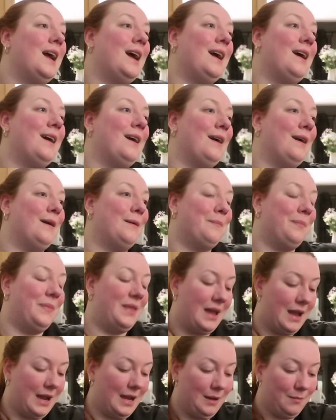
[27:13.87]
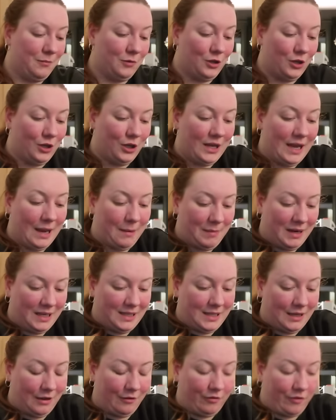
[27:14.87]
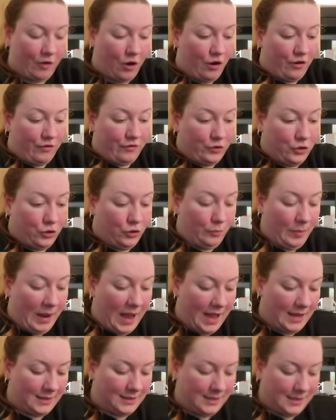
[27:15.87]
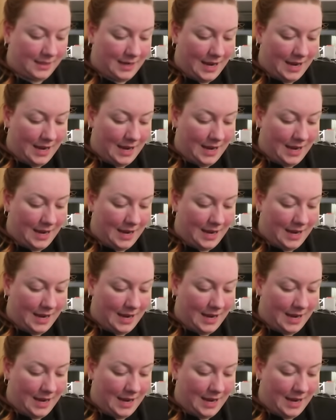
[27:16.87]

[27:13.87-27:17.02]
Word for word: Um, I am going to get myself off to bed